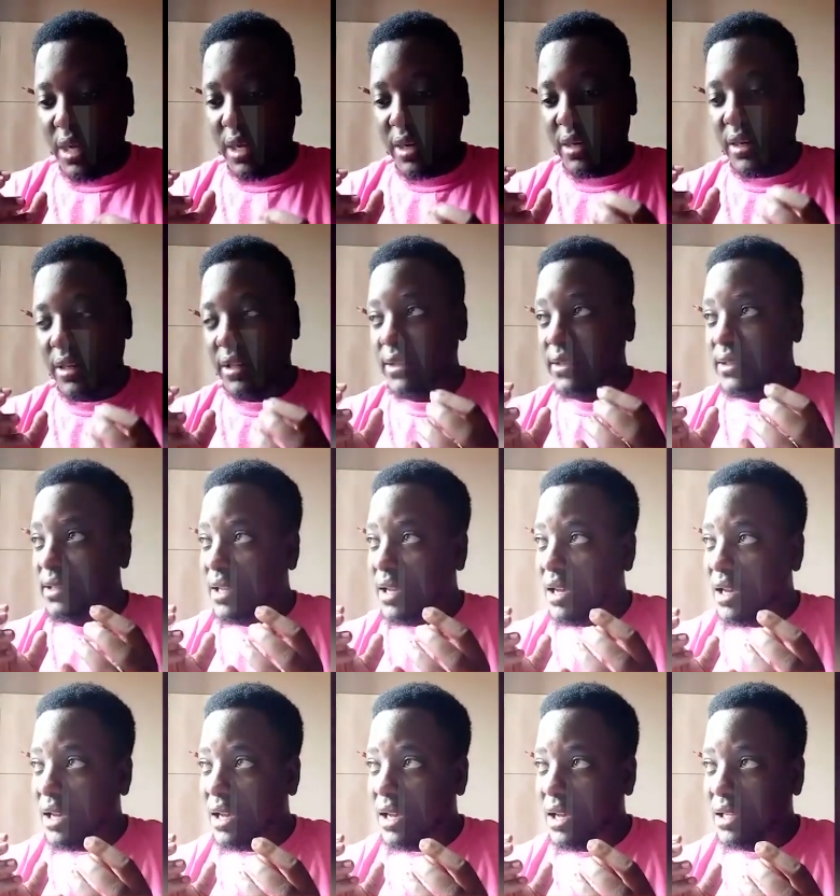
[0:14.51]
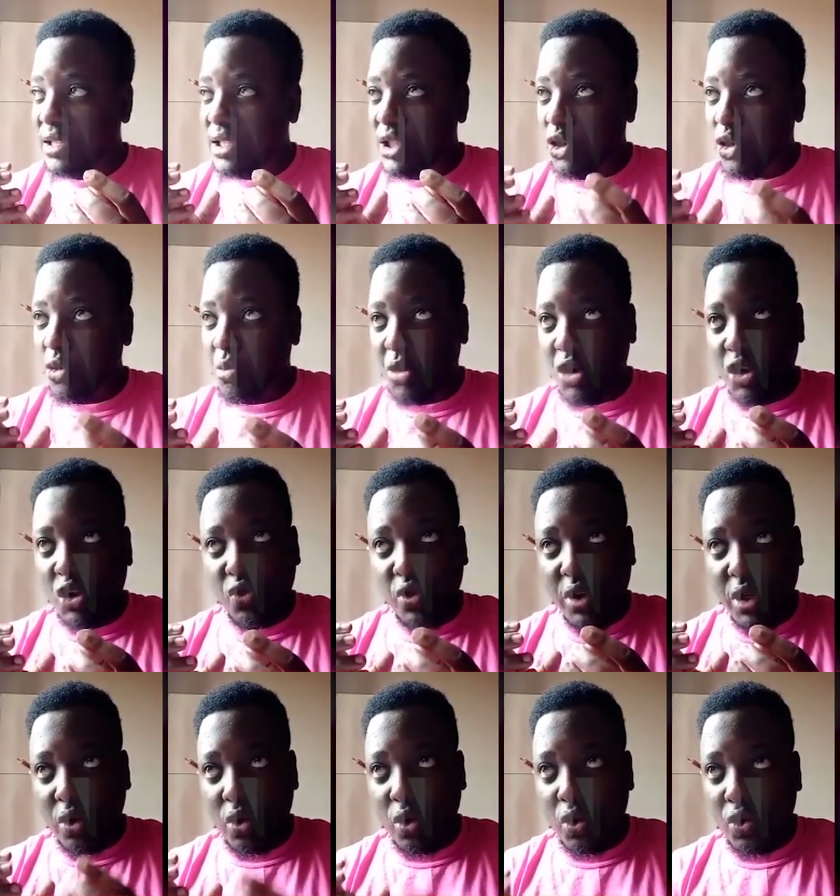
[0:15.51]
there is a
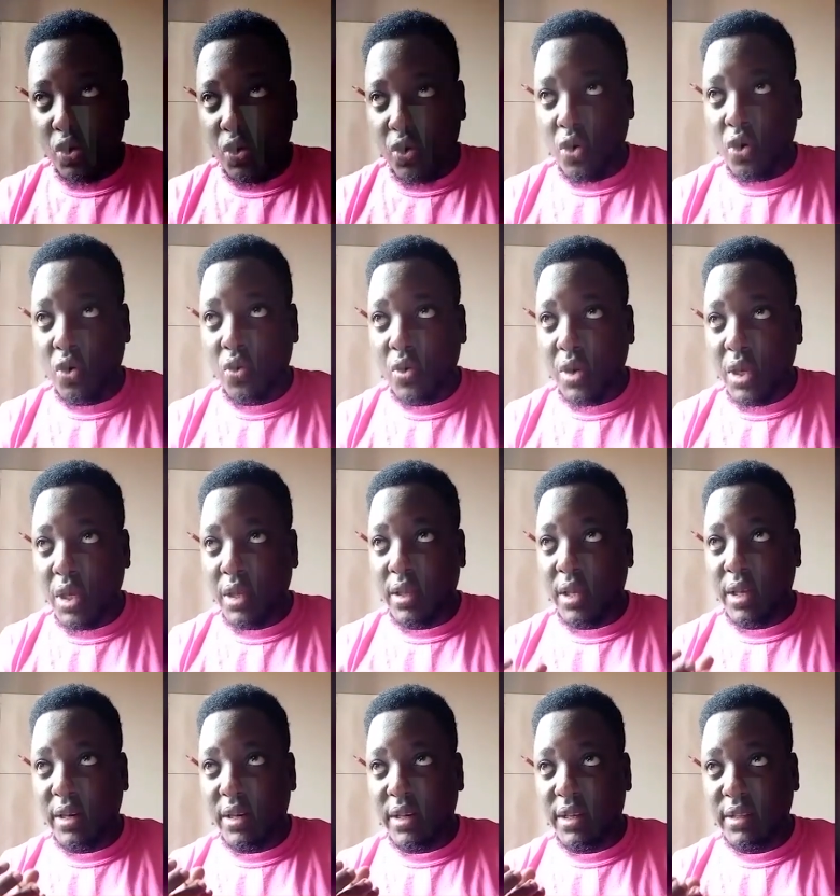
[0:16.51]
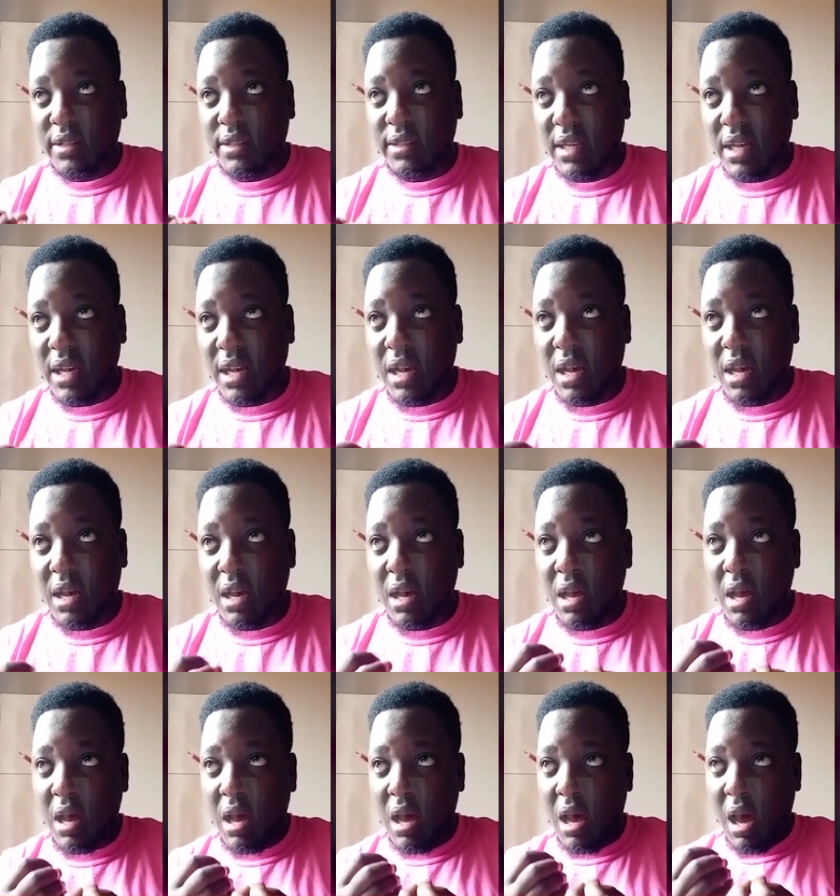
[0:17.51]
geometrical drawing, there is a